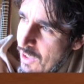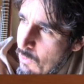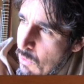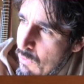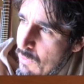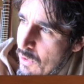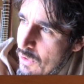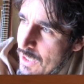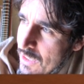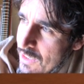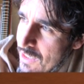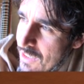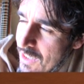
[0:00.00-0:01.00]

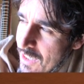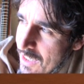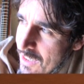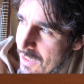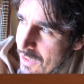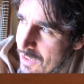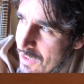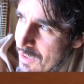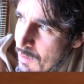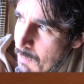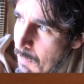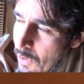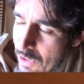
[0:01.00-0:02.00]
referring to
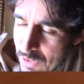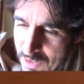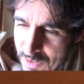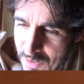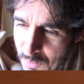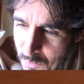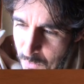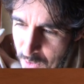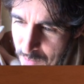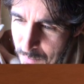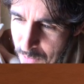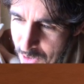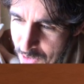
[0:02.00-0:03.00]
his part
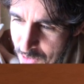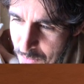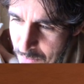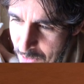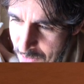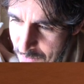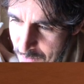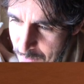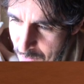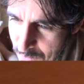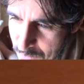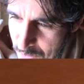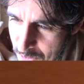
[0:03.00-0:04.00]
1, part 2, part 3,
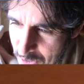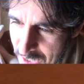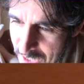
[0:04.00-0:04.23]
part 4,